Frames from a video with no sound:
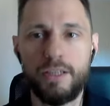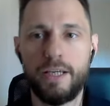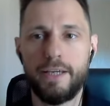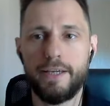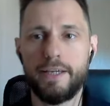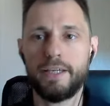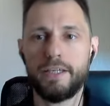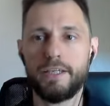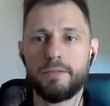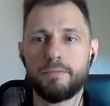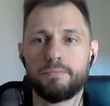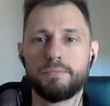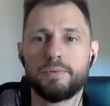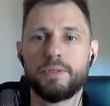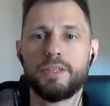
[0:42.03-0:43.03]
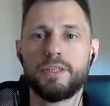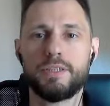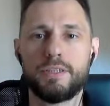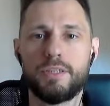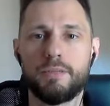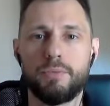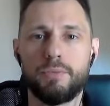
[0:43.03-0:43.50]
a pretty
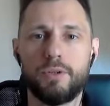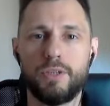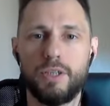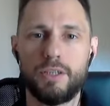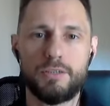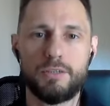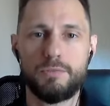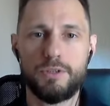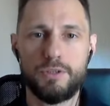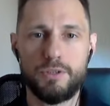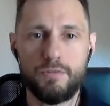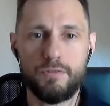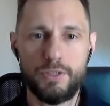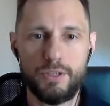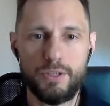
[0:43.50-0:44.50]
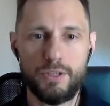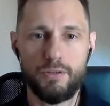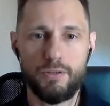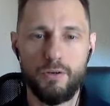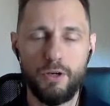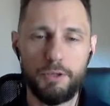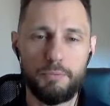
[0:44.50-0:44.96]
simple customer service
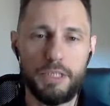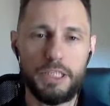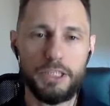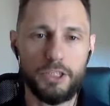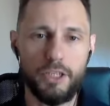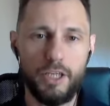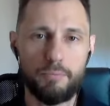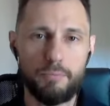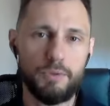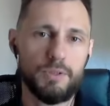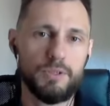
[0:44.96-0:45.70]
automation app.